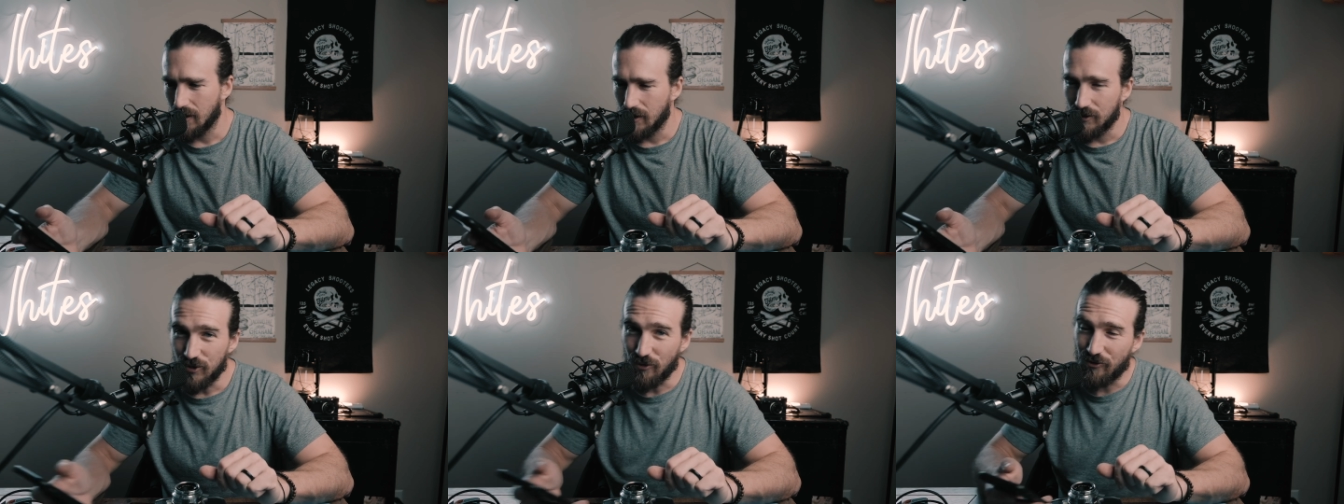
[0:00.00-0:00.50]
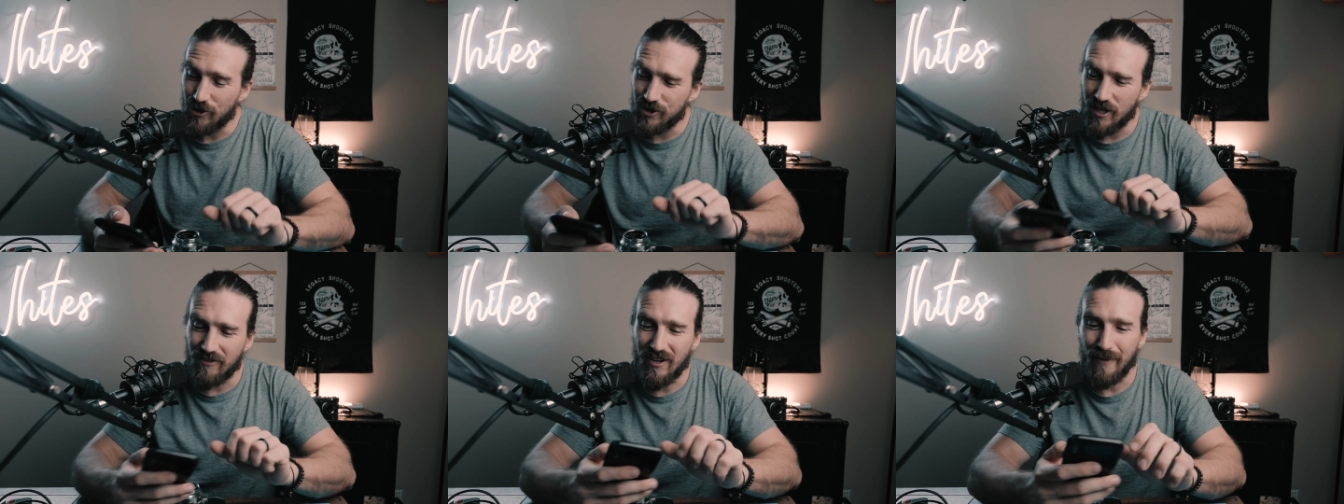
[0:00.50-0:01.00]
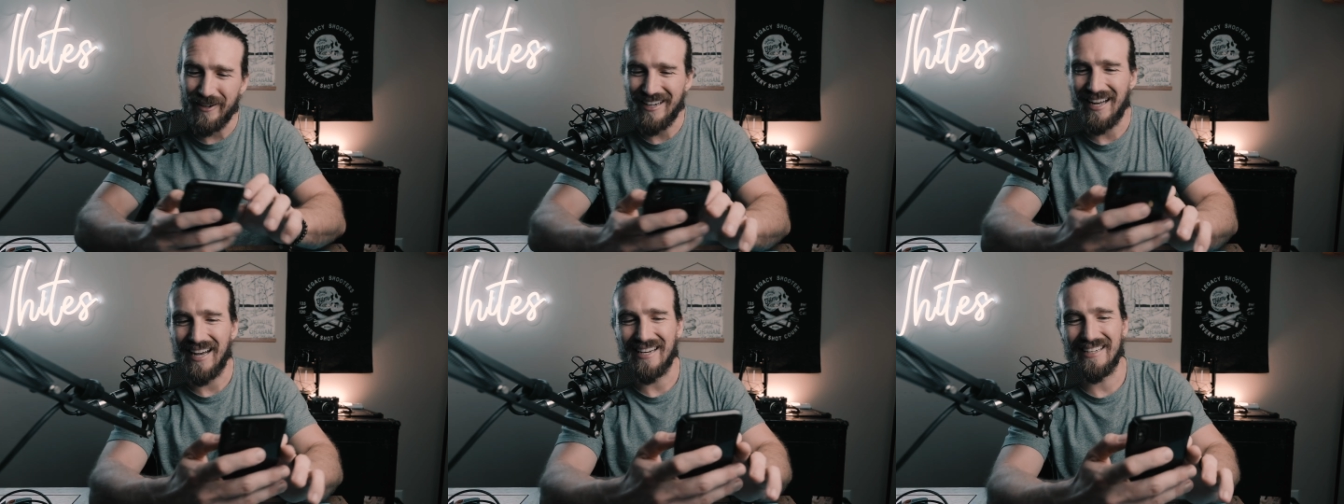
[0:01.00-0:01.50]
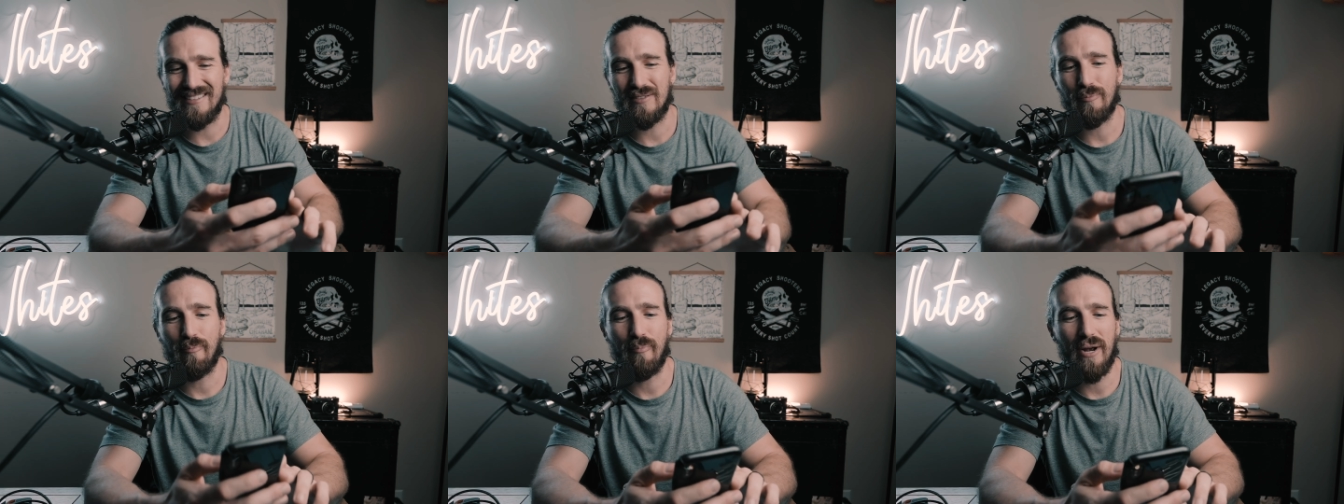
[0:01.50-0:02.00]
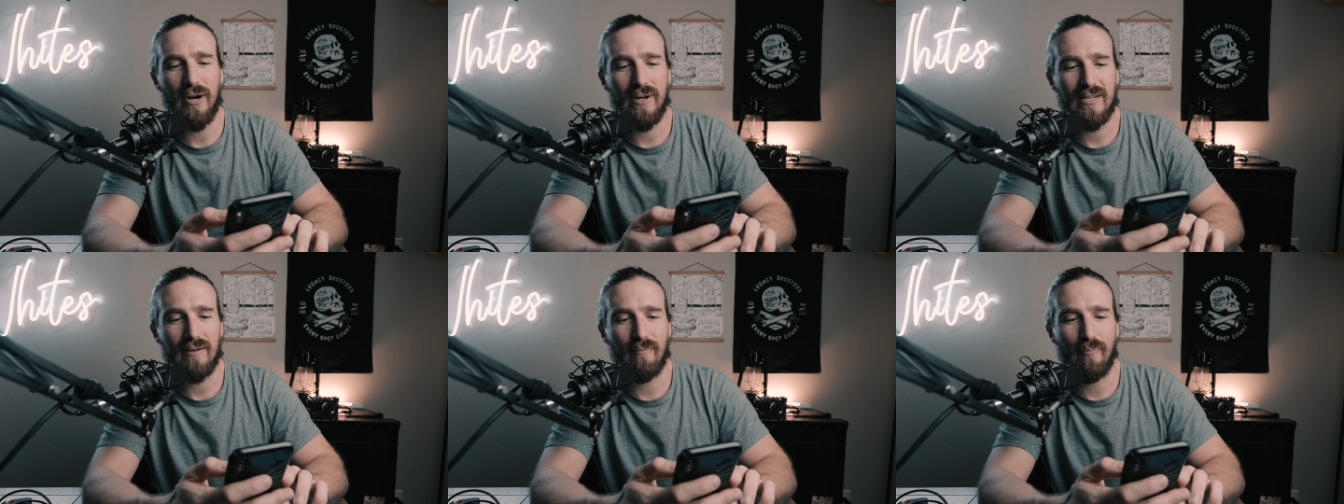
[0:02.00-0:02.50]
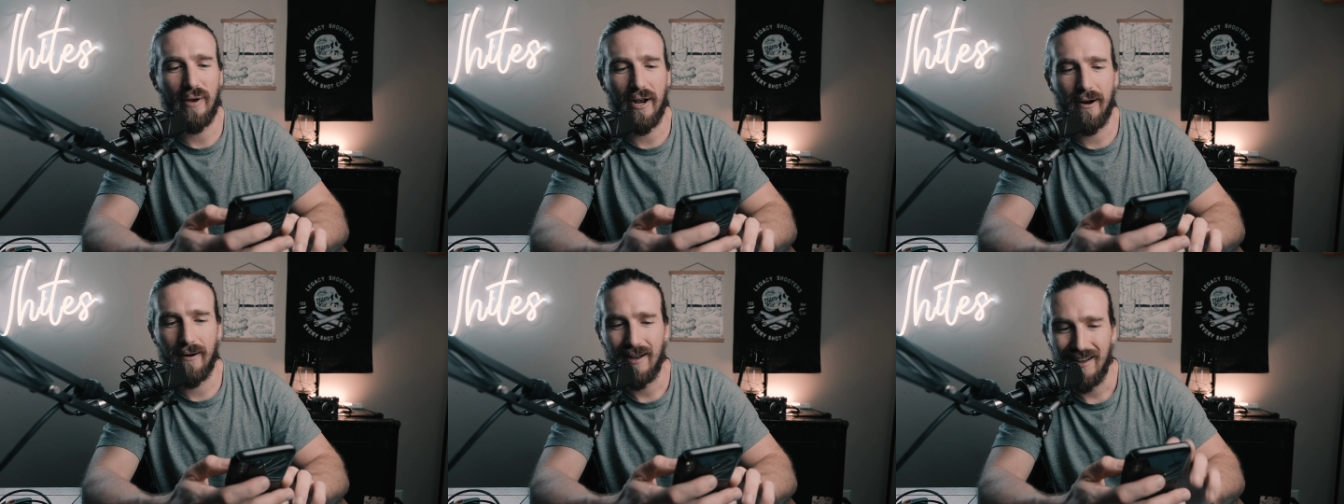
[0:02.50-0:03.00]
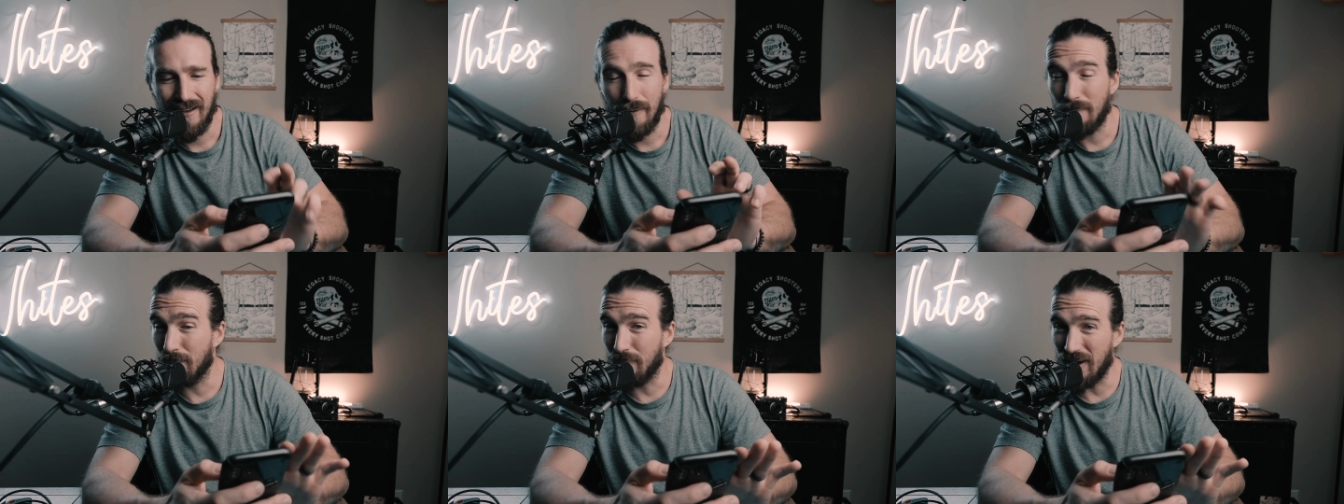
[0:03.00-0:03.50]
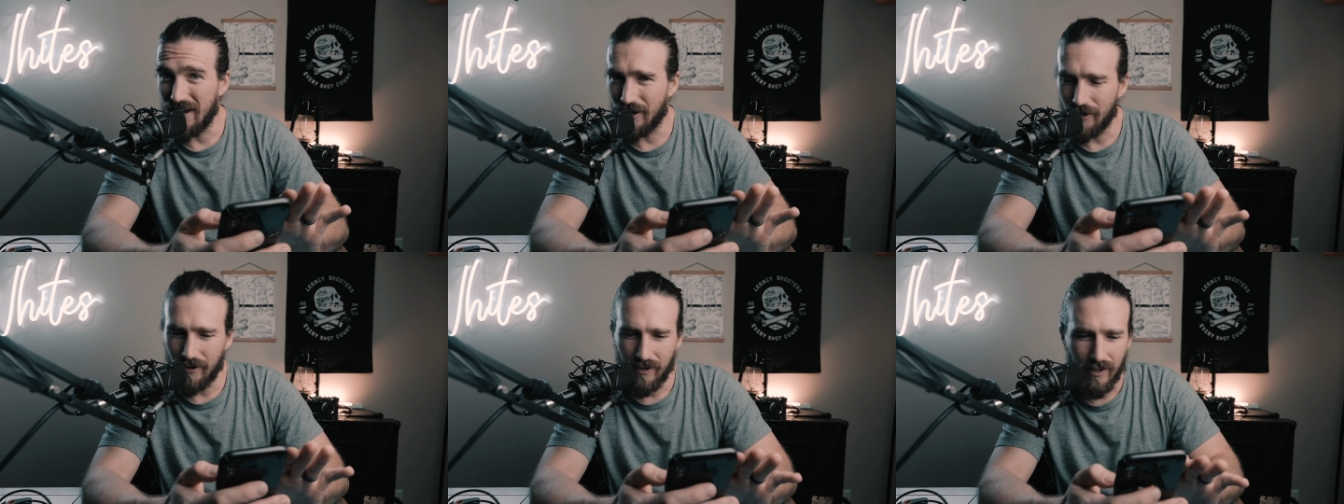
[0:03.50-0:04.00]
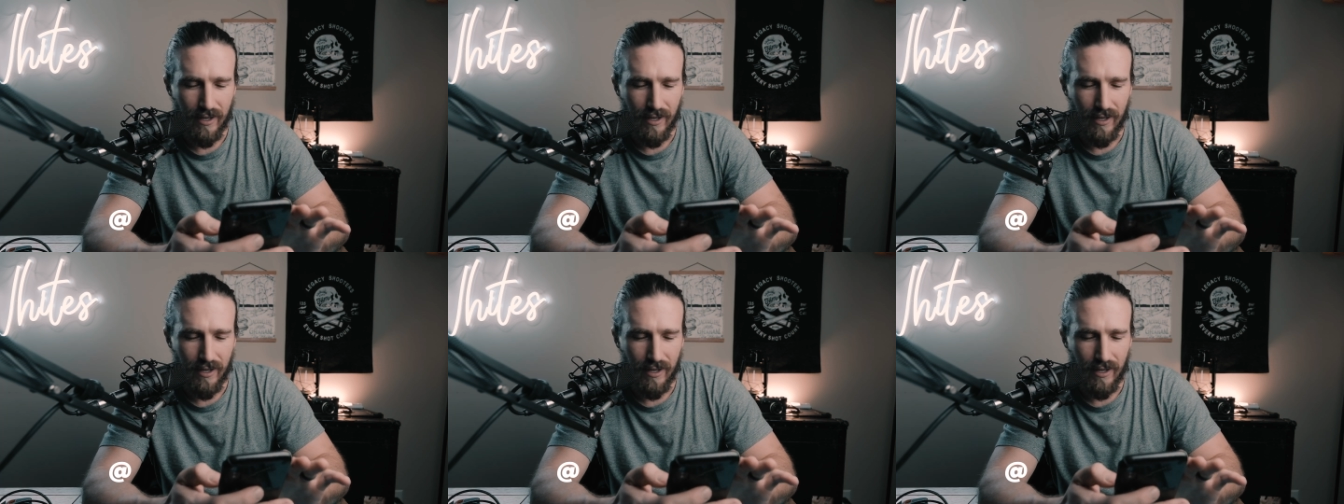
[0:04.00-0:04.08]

So first off, coming in hot is Barrett Bear Baker.